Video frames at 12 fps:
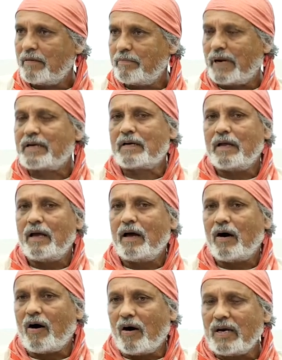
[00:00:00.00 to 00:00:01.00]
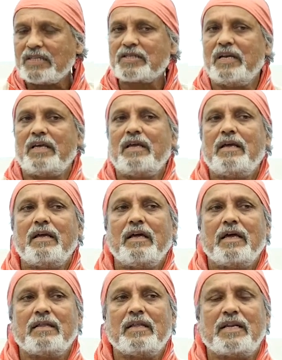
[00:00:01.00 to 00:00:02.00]
But honestly,
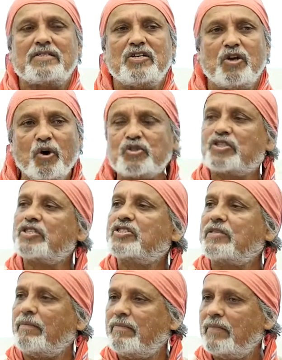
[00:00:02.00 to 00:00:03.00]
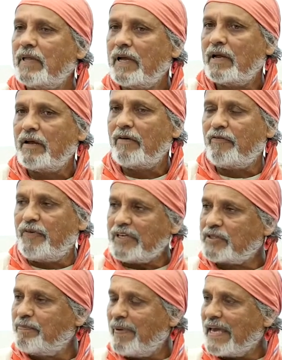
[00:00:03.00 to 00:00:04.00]
there is no system
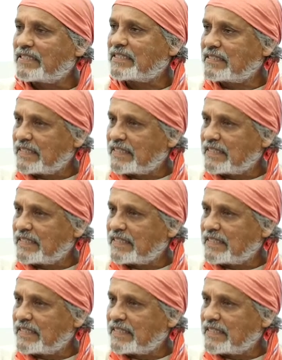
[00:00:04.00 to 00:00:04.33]
which may